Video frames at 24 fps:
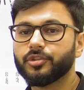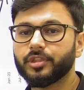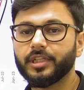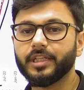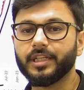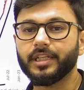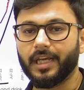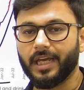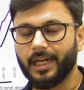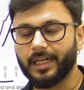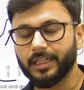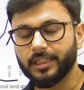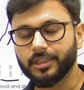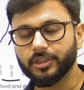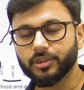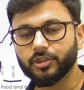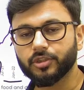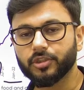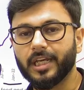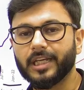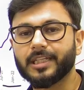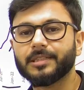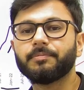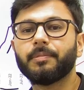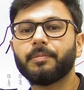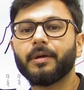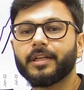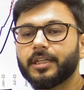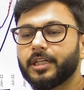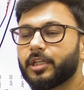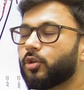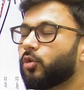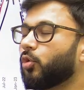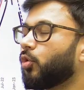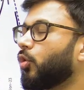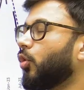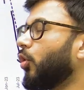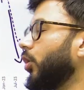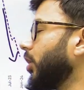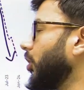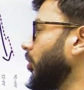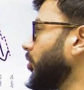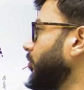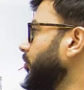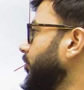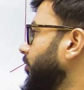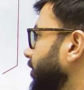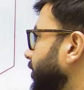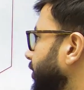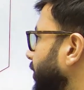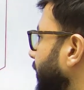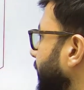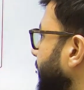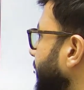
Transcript: and it is expected to go down further.